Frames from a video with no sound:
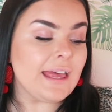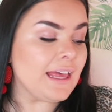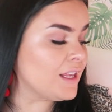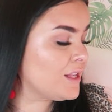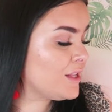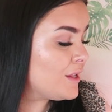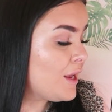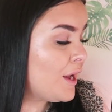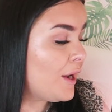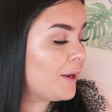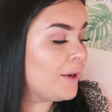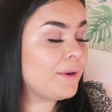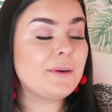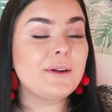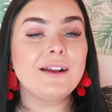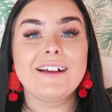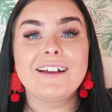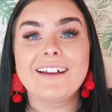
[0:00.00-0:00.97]

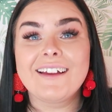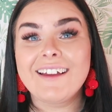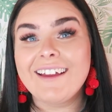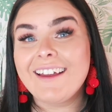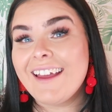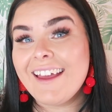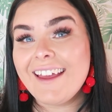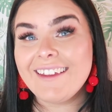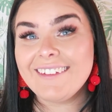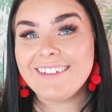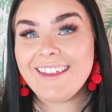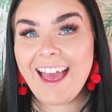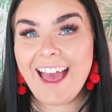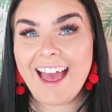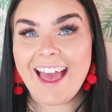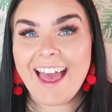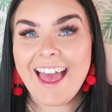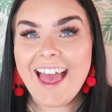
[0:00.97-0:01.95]
So
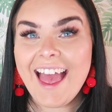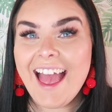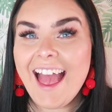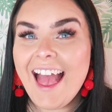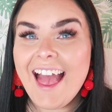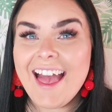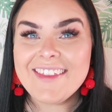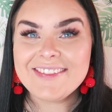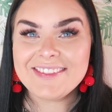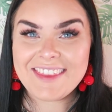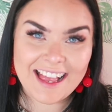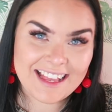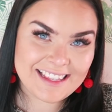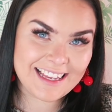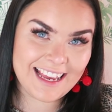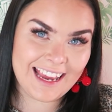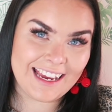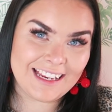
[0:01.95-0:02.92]
yeah,
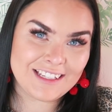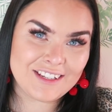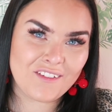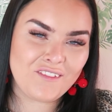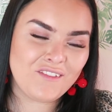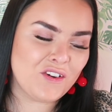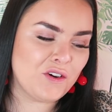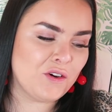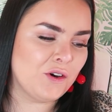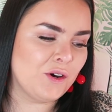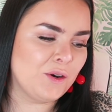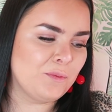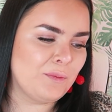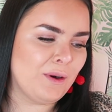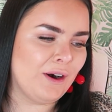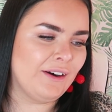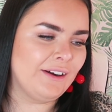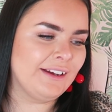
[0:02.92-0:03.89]
that's it for
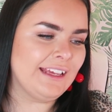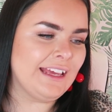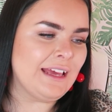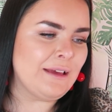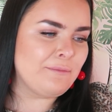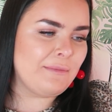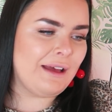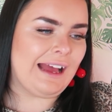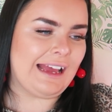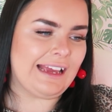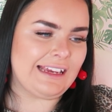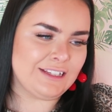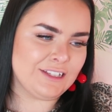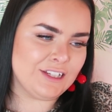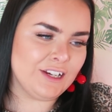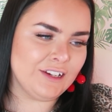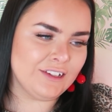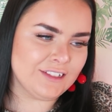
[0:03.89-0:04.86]
my May,
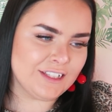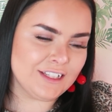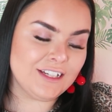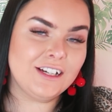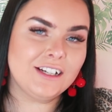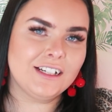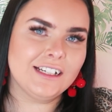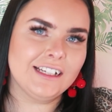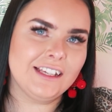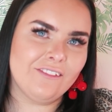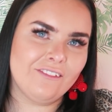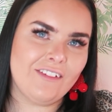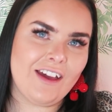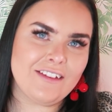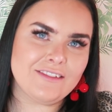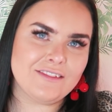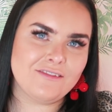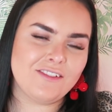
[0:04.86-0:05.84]
June, July
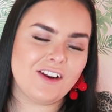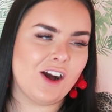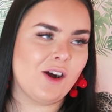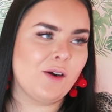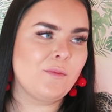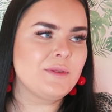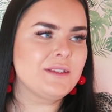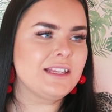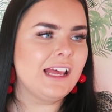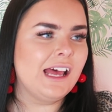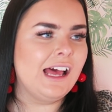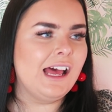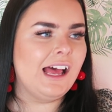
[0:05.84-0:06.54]
faves and flops.